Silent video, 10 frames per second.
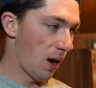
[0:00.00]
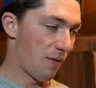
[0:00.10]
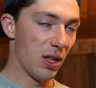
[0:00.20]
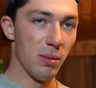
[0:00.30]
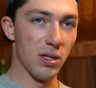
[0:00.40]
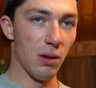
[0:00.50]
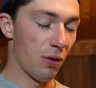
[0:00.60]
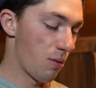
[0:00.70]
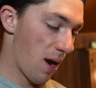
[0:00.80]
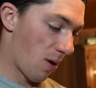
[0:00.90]
after they'd been sitting
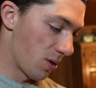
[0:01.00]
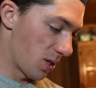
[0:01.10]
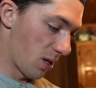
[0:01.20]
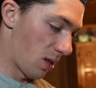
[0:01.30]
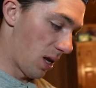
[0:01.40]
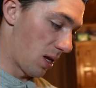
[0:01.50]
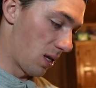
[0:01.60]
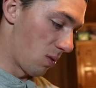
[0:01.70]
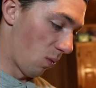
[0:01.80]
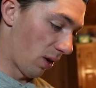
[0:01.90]
for three hours and they
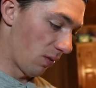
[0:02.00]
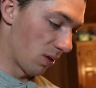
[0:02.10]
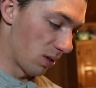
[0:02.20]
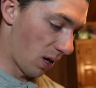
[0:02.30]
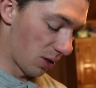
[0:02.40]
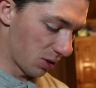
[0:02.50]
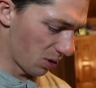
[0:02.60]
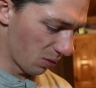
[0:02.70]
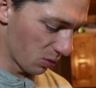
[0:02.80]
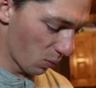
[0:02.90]
weren't even touched.
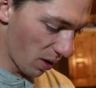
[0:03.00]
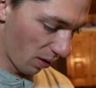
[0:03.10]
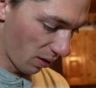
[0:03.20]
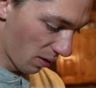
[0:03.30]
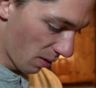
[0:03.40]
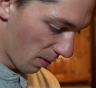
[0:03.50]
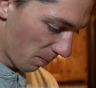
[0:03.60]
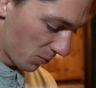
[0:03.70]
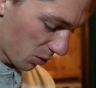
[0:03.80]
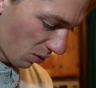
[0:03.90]
So it was weird.
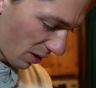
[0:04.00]
So